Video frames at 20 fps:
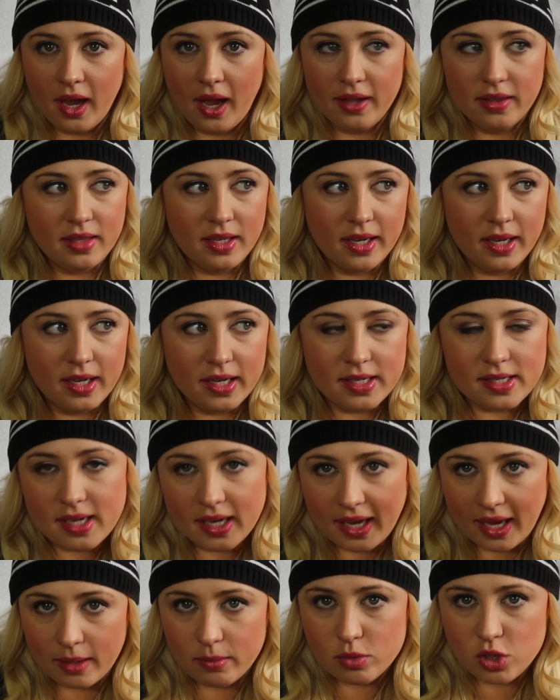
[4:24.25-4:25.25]
I think it is a
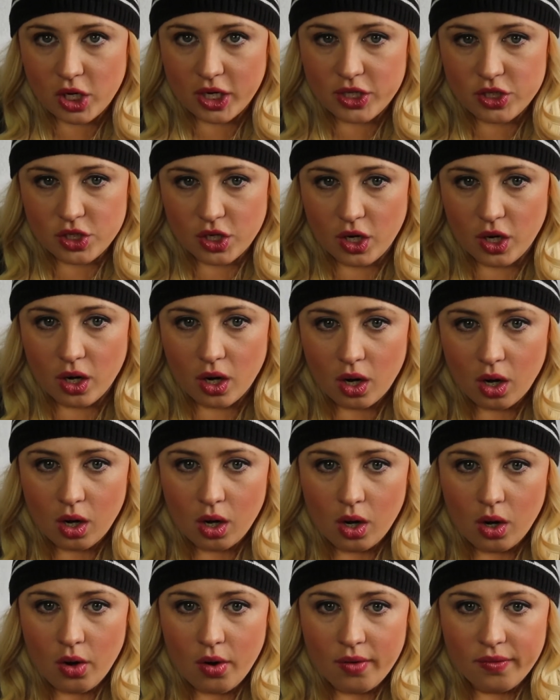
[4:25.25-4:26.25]
game changer
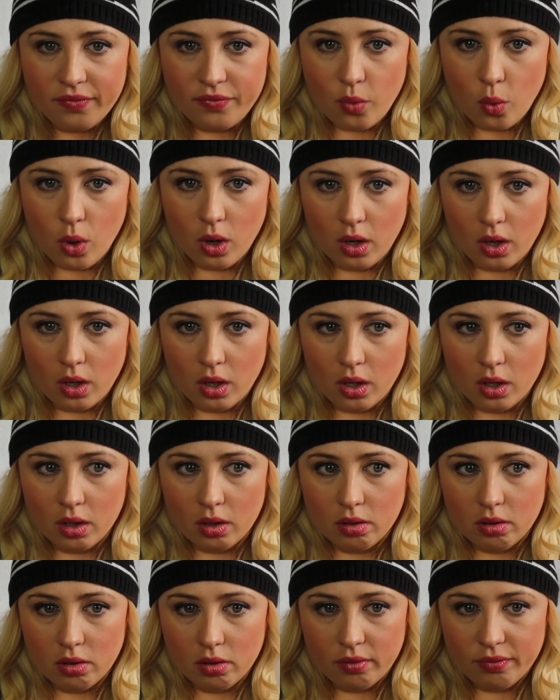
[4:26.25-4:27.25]

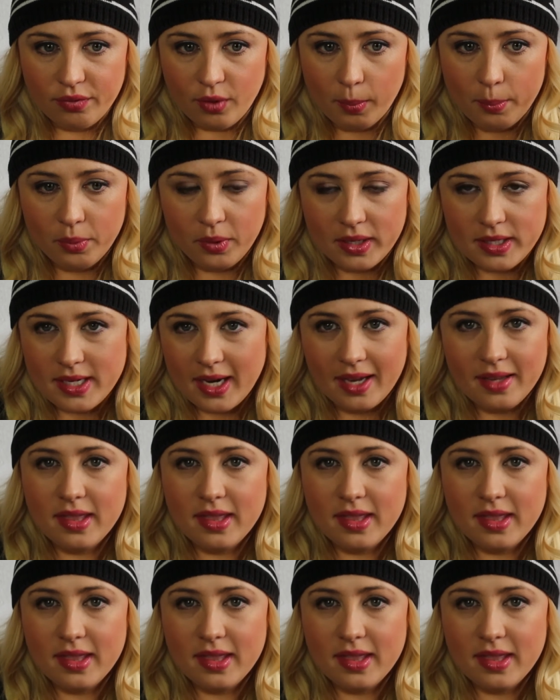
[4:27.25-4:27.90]
for for blending.